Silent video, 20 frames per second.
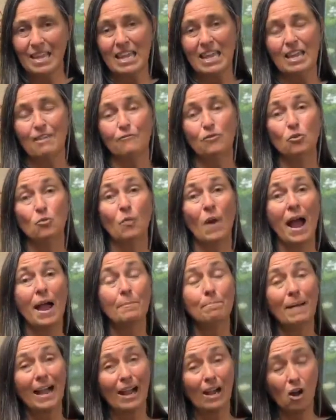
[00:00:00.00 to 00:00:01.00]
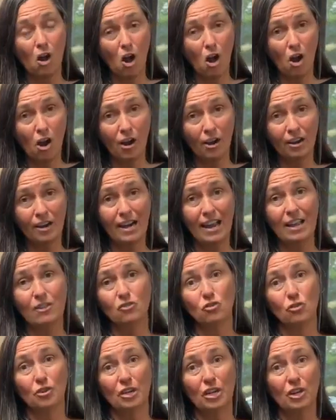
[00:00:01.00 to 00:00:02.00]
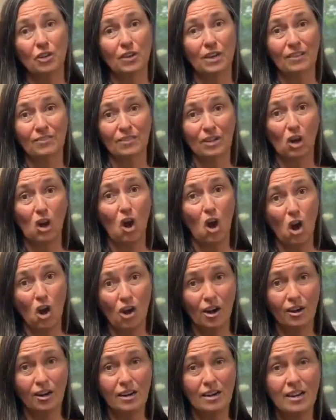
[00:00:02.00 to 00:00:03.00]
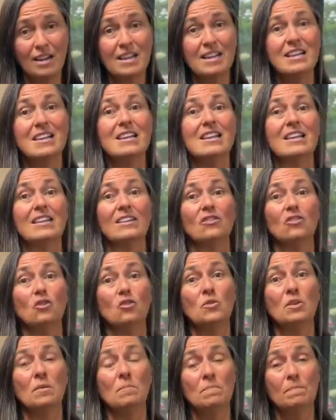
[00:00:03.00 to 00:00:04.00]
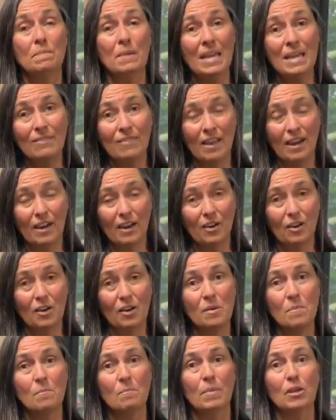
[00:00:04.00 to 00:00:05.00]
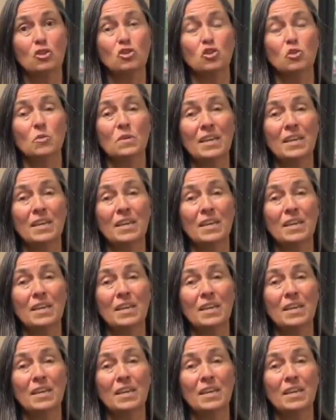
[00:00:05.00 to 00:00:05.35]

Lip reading: If you ride by car and you're here in the car, You can be there, but you